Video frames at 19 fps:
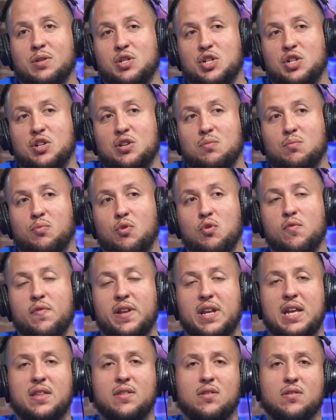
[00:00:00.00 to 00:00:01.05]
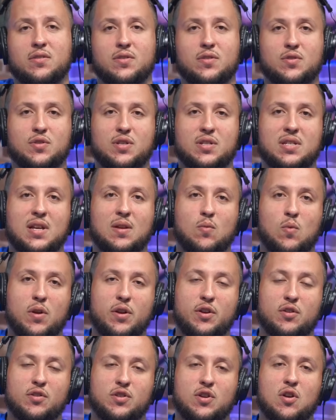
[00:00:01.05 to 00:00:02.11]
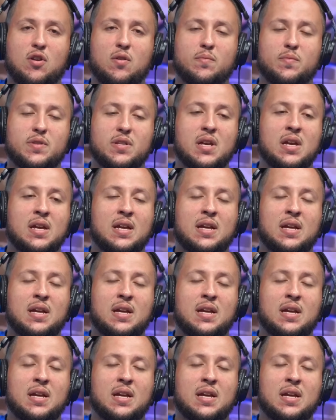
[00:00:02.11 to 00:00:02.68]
she couldn't prove it either. So she said, what are your terms?